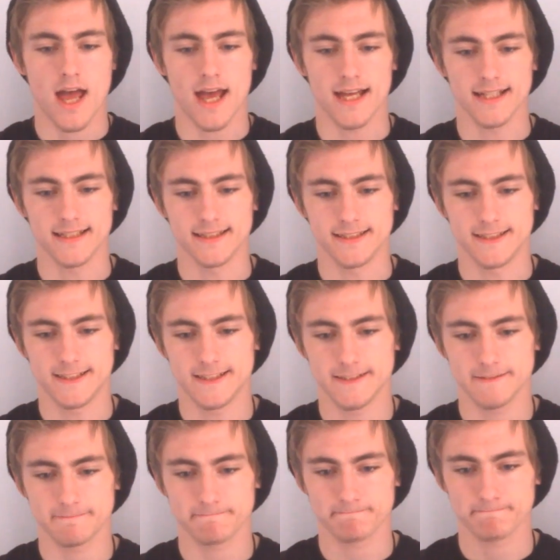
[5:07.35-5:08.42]
And
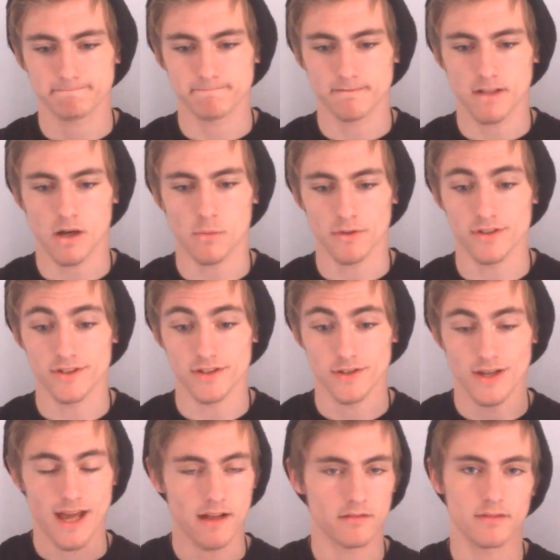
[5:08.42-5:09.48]
I want to do
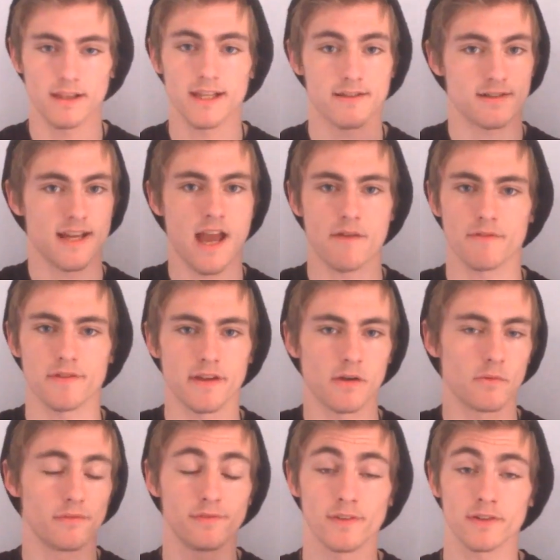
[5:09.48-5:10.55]
literally everything. I
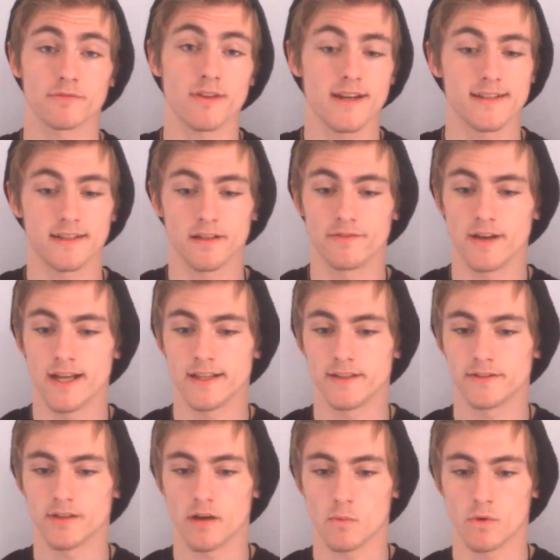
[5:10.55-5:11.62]
want fundraising
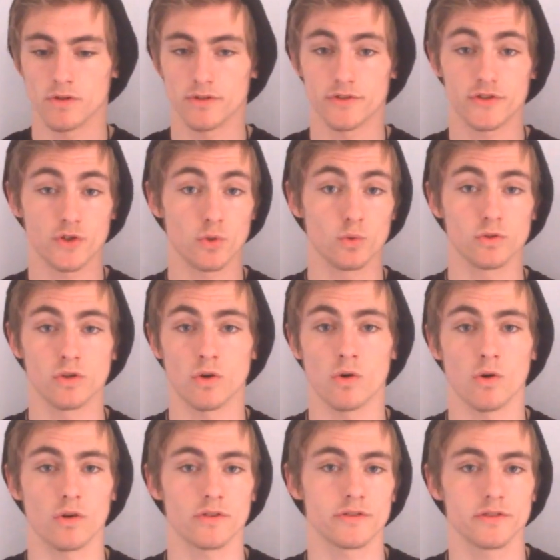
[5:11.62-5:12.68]
events, I want school
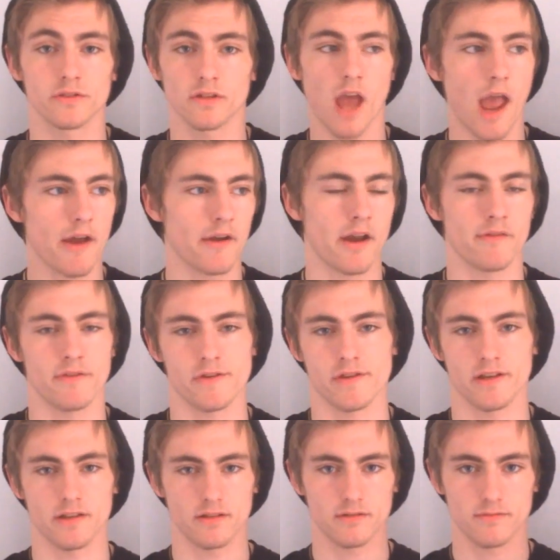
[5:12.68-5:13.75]
talks,
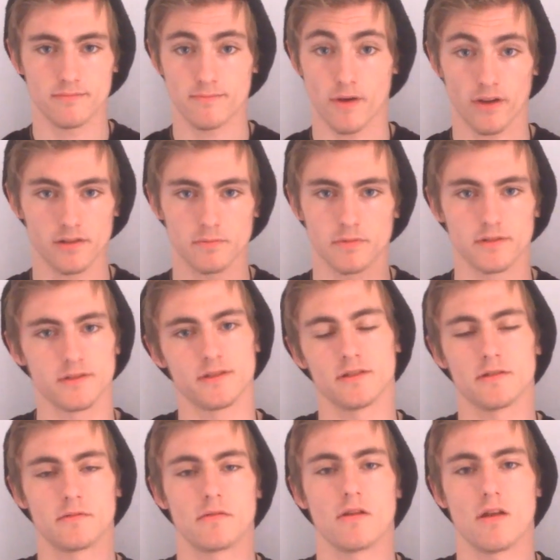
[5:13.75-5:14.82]
everything possible to
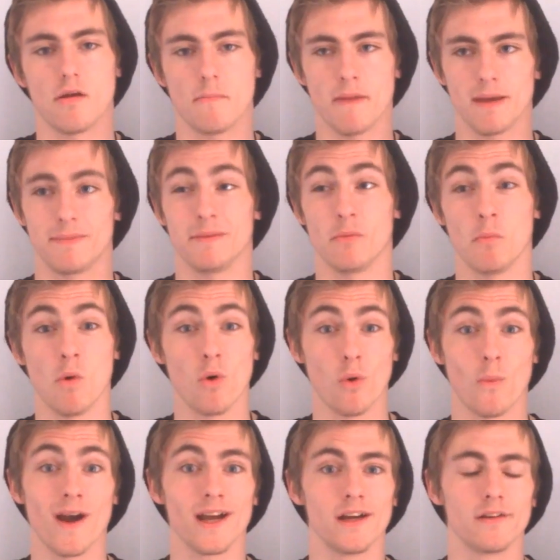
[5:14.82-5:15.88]
make people more
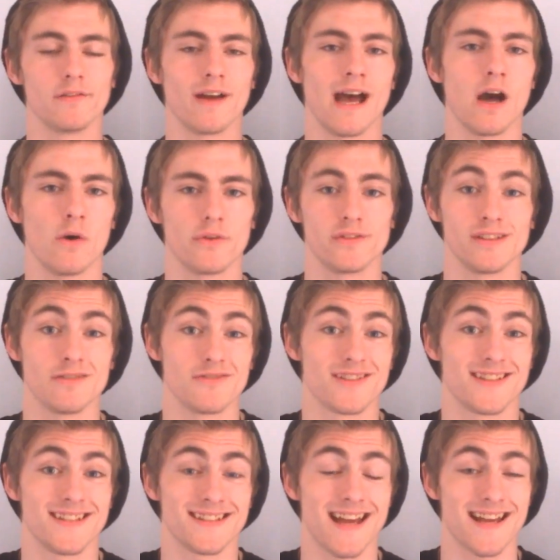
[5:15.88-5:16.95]
aware of how serious
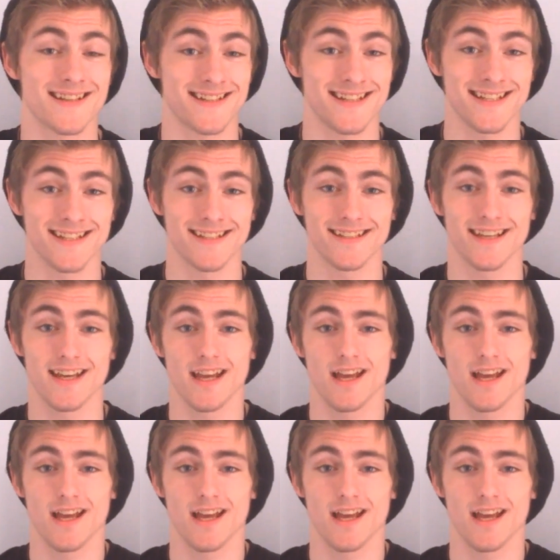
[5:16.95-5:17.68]
this actually is.